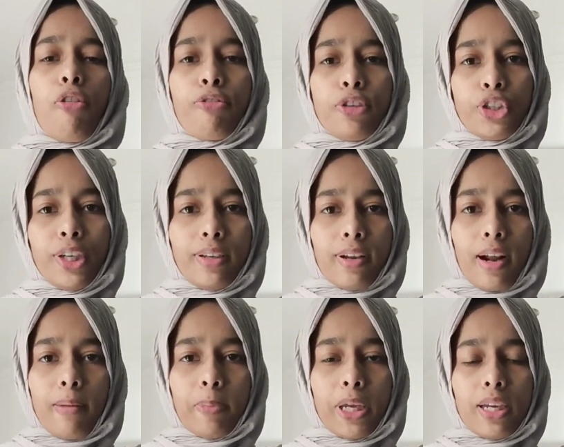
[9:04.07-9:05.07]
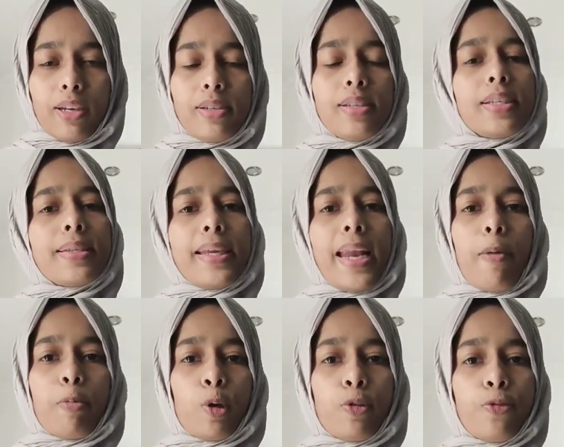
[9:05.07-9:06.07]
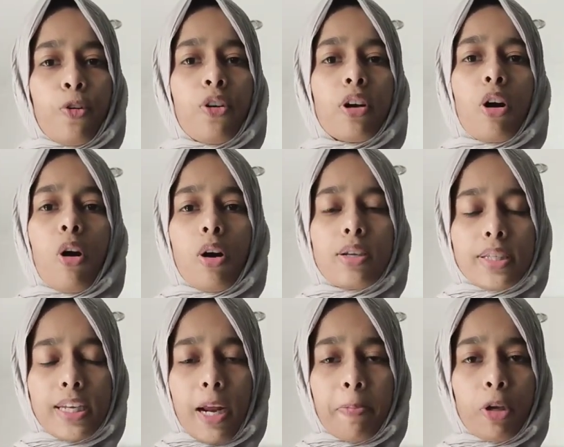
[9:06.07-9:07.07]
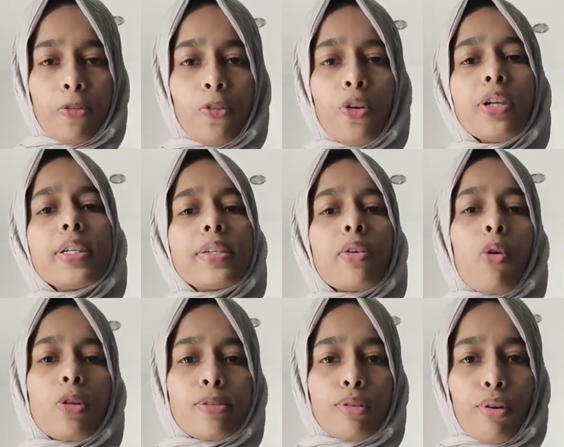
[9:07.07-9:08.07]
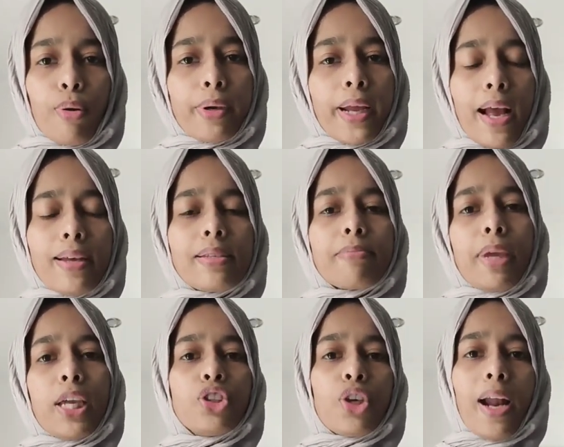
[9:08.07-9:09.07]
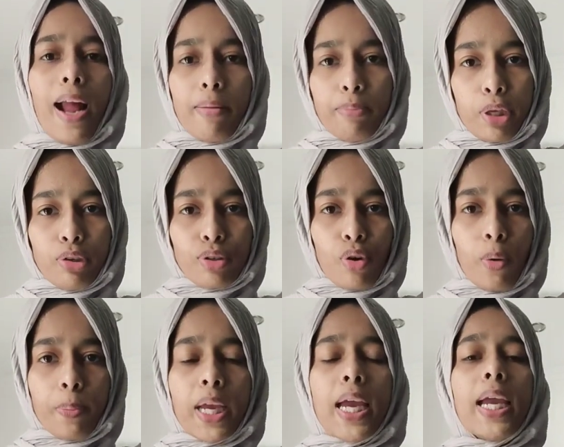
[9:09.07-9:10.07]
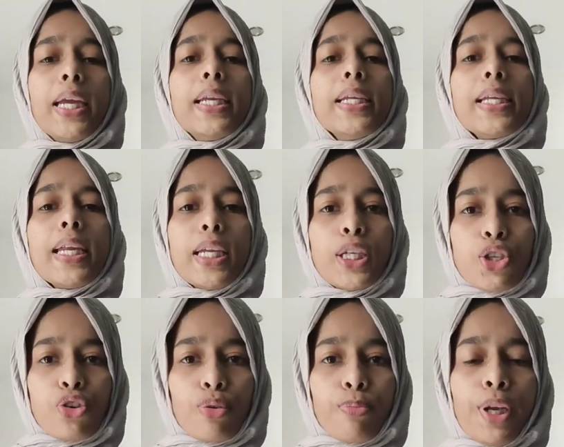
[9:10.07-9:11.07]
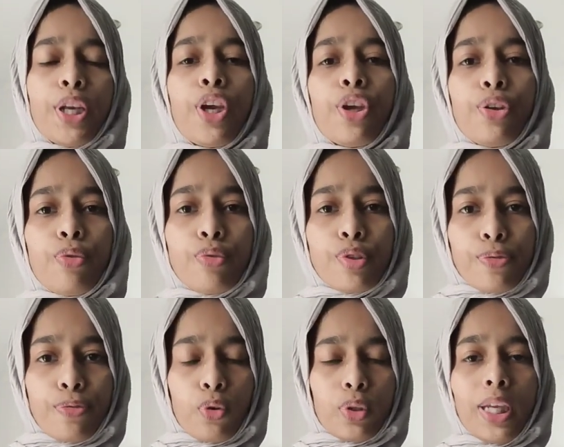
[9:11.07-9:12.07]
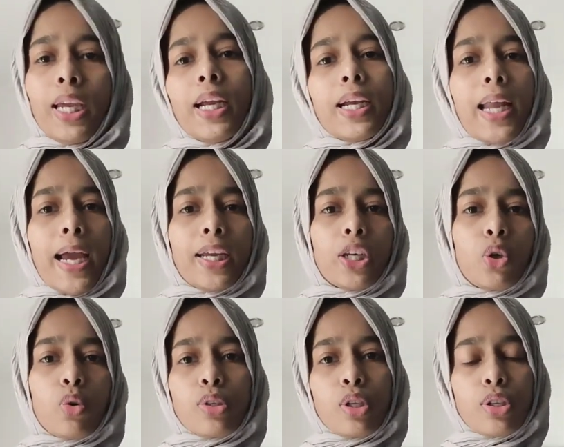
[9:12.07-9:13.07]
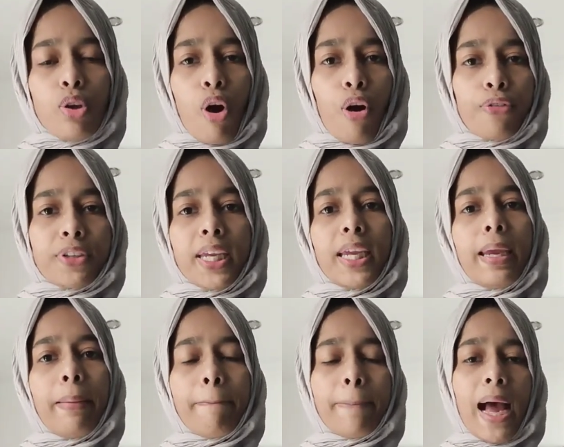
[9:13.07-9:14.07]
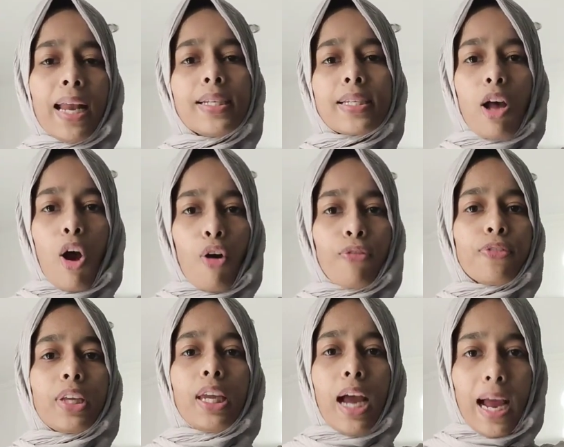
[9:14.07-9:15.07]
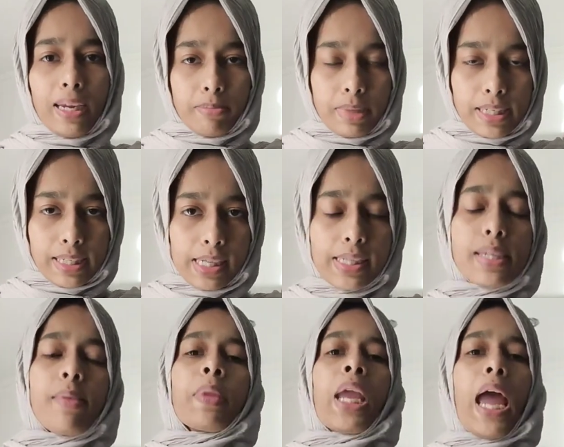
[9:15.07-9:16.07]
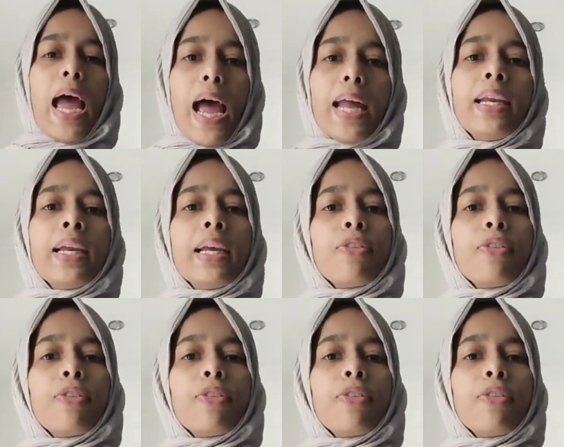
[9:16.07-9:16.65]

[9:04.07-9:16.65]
of vision therapy is Synaptophore. Synaptophore is also called as major amblyoscope. It is an instrument used for the diagnosis of the imbalance of the eye muscles and